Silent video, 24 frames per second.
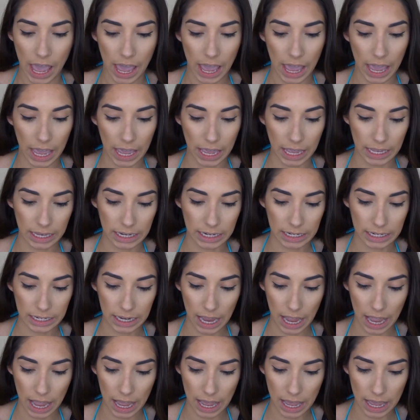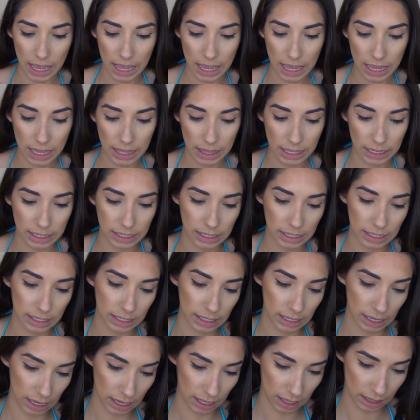And this
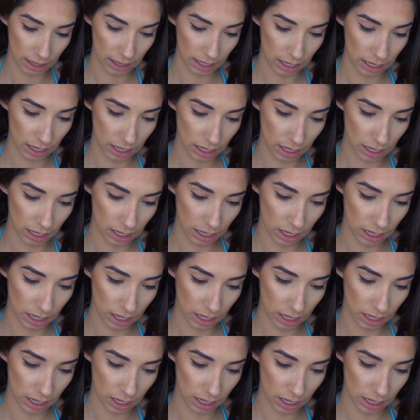is in the